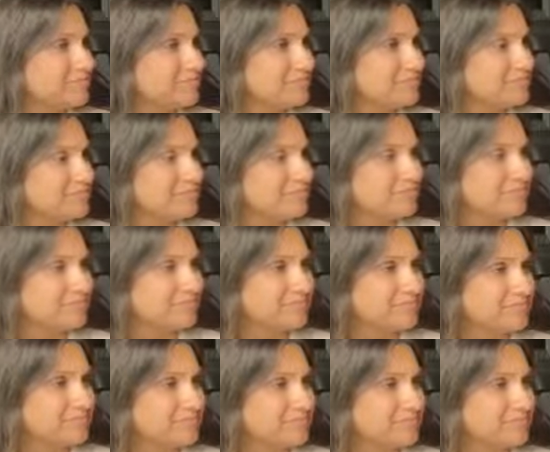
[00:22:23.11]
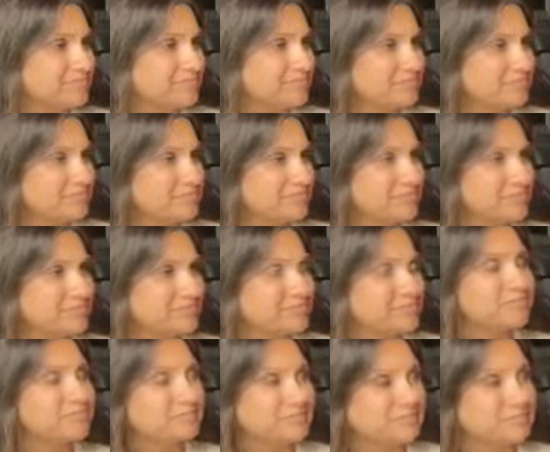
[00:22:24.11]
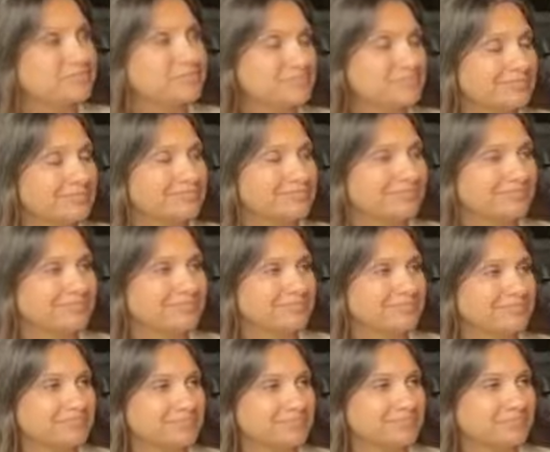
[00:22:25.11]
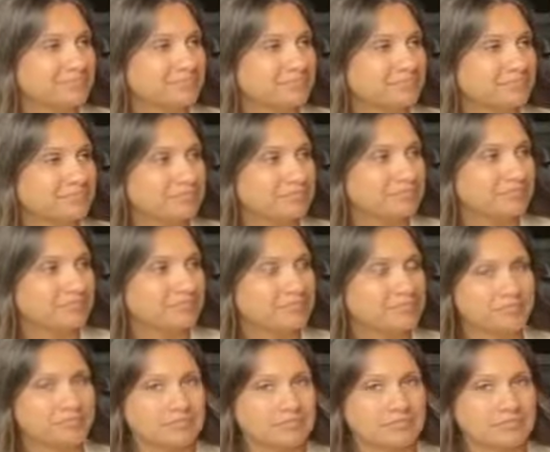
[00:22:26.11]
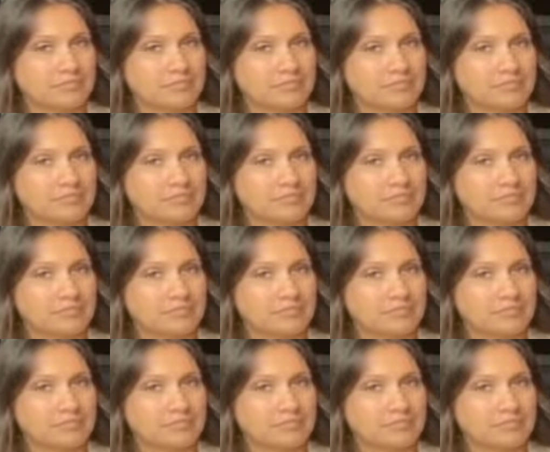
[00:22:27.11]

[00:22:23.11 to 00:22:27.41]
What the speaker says: (silent)